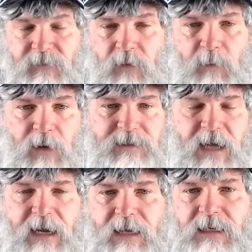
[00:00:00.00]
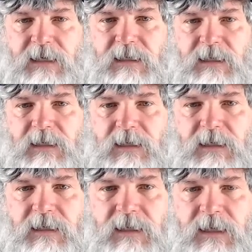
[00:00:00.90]
apartheid ended.
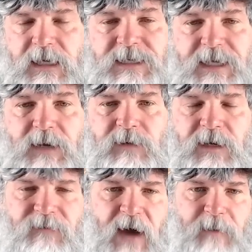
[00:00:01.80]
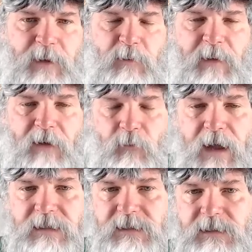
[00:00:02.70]
Continuing to divide people by
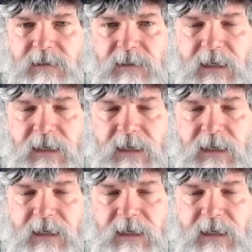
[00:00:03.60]
race and